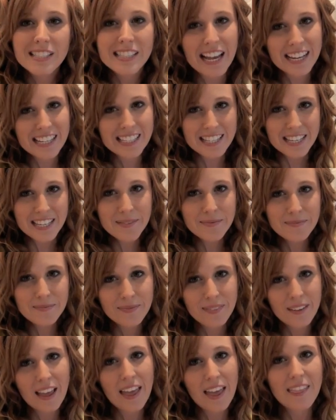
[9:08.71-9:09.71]
Sexy,
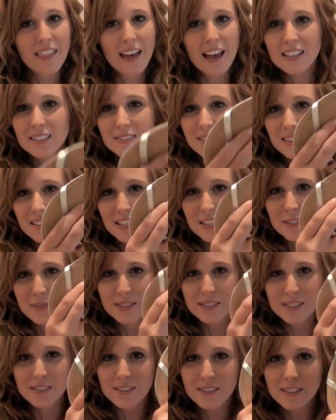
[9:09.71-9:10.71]
and that's what these
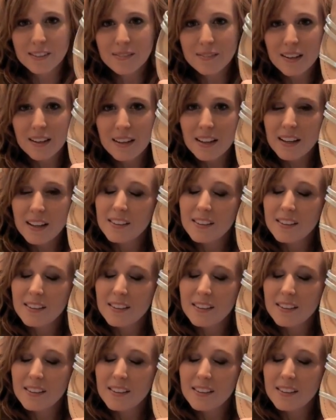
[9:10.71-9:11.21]
ones are in.